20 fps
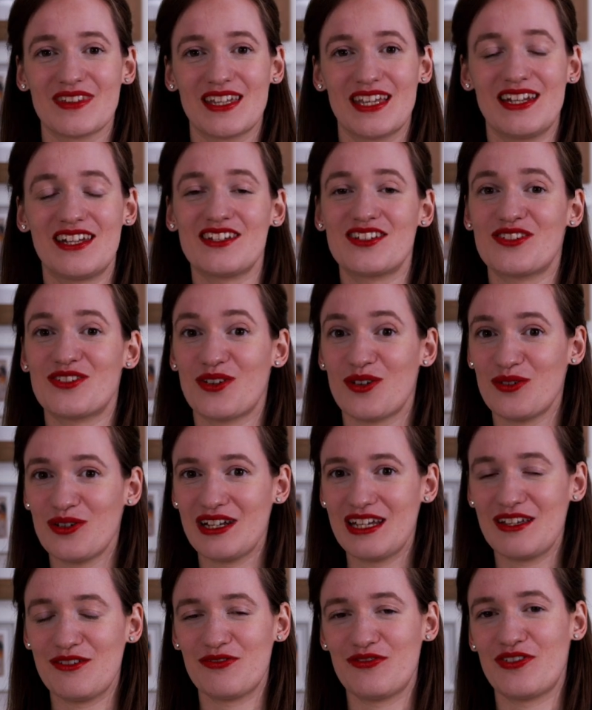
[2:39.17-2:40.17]
It is
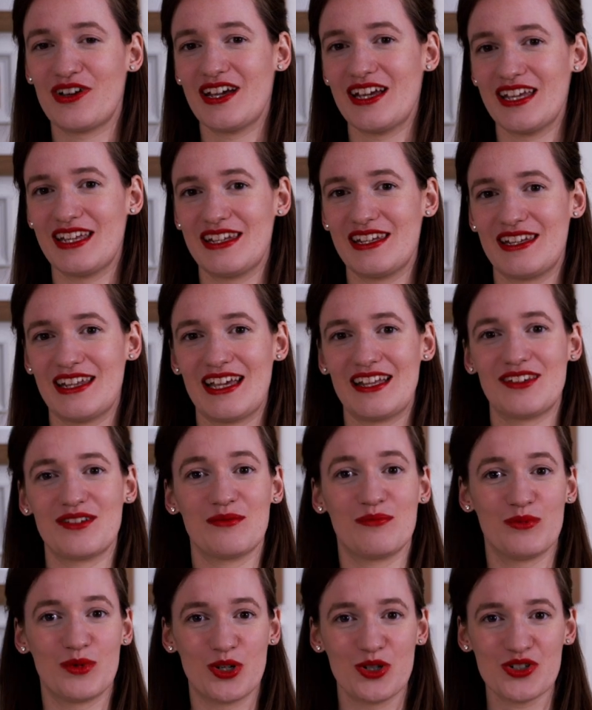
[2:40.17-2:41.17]
totally fine
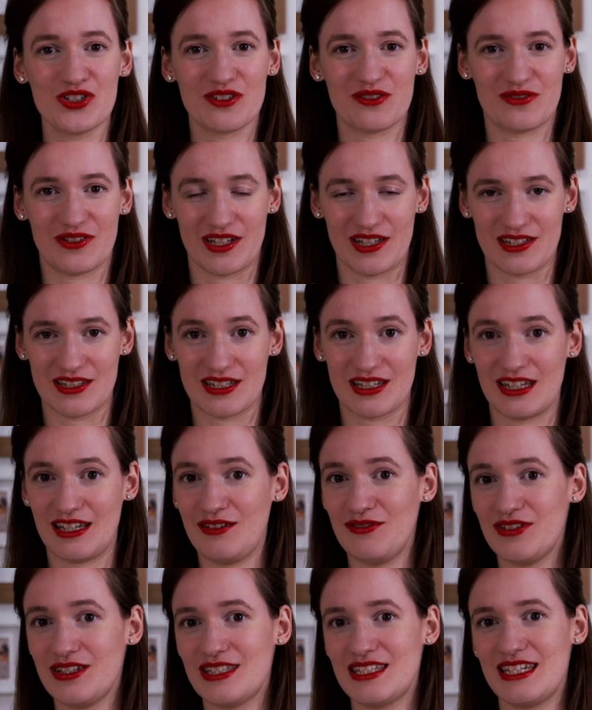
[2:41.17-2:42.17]
that most of us,
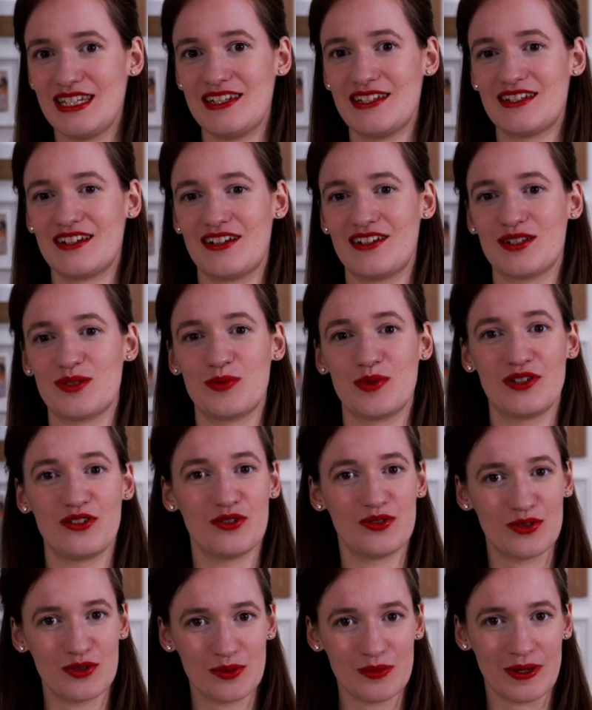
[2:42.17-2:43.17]
even teachers,
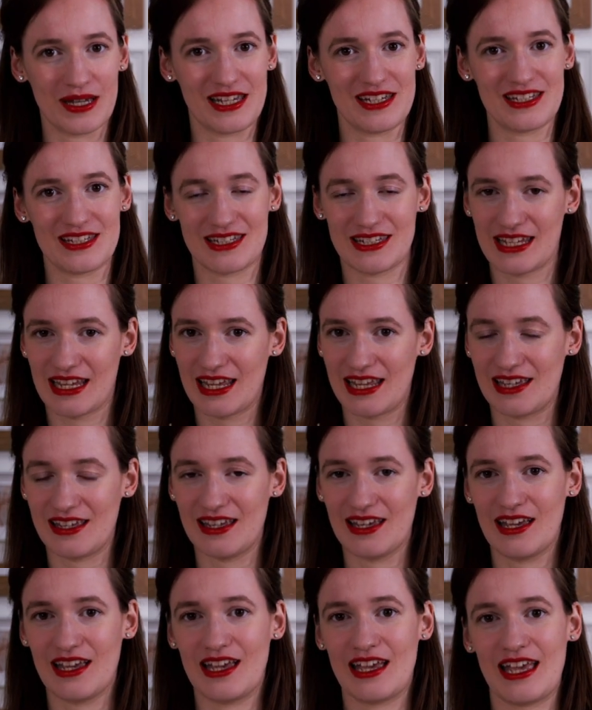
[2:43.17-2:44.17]
will always
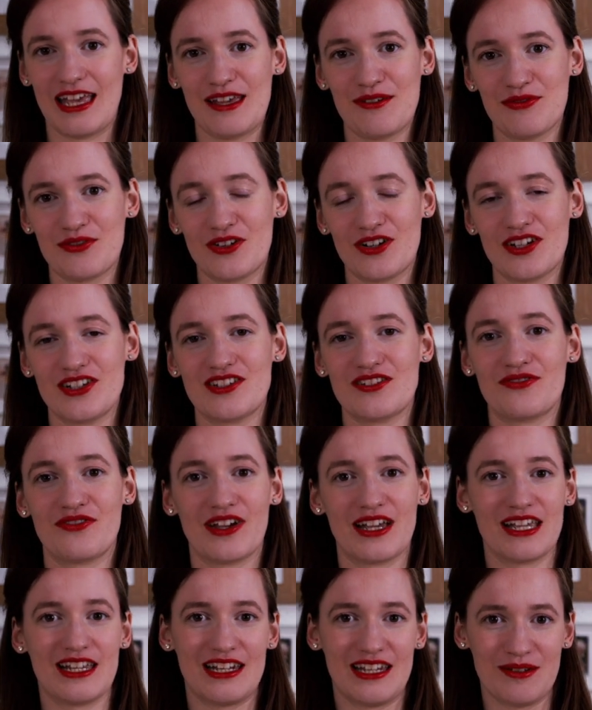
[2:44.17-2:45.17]
stay average
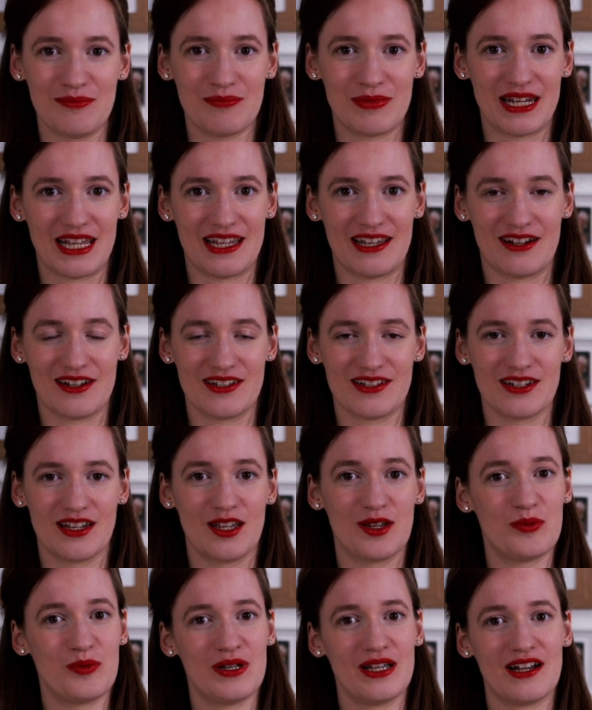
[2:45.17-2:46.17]
violin players.
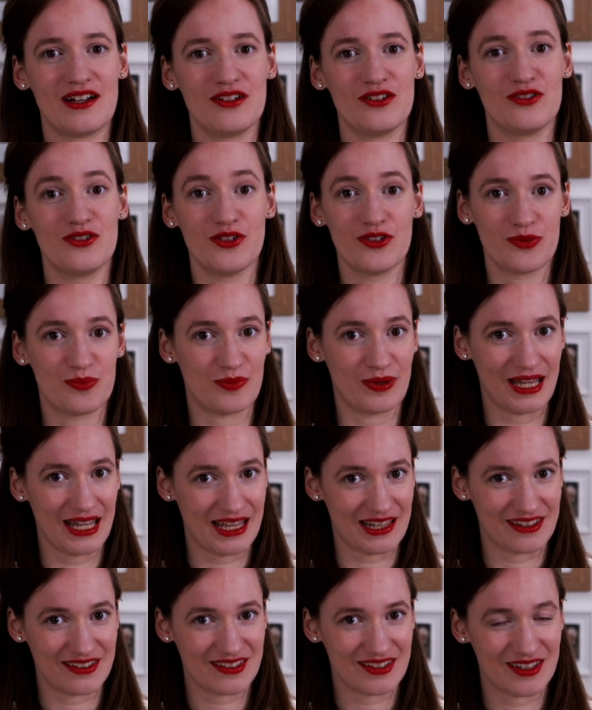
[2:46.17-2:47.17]
We are not
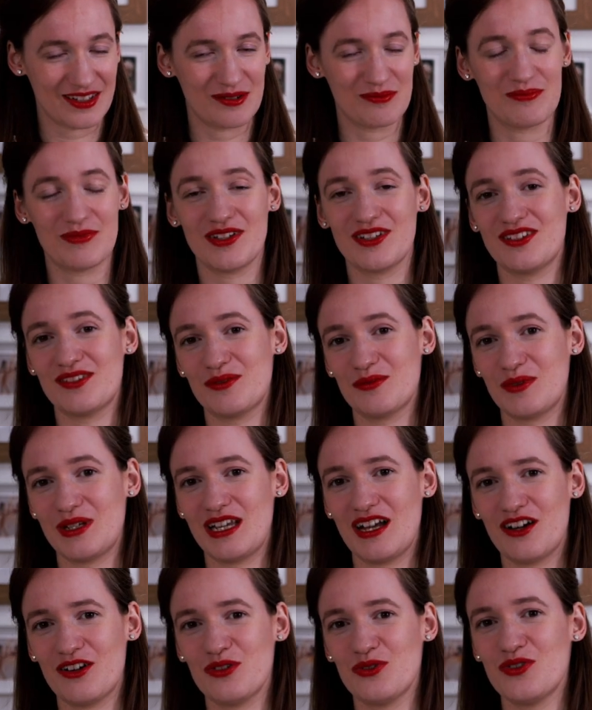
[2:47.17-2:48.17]
bad, but
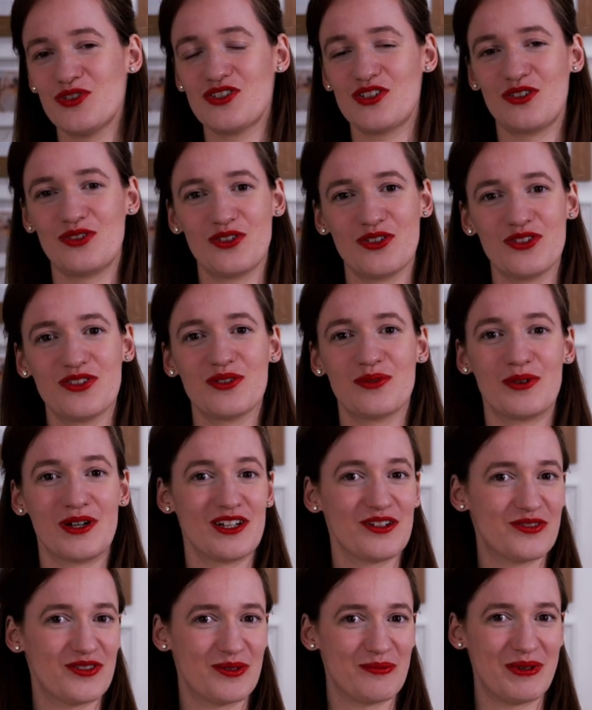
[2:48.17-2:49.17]
we are also not
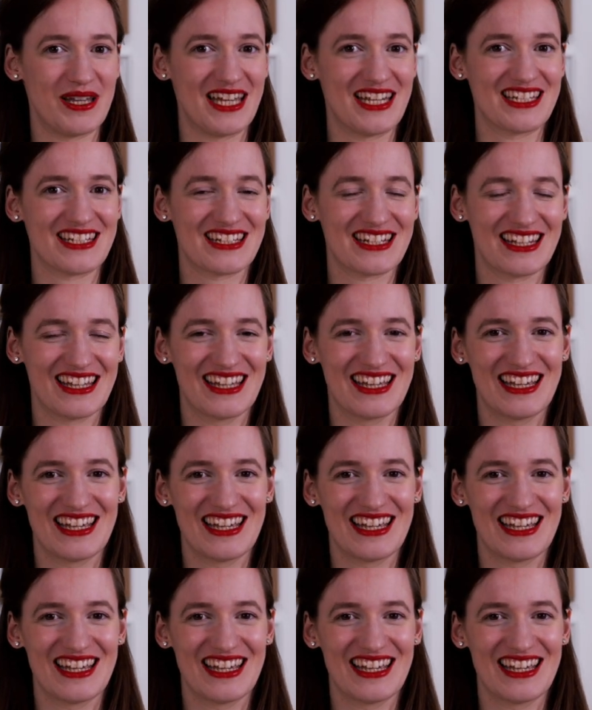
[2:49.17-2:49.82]
one of the best.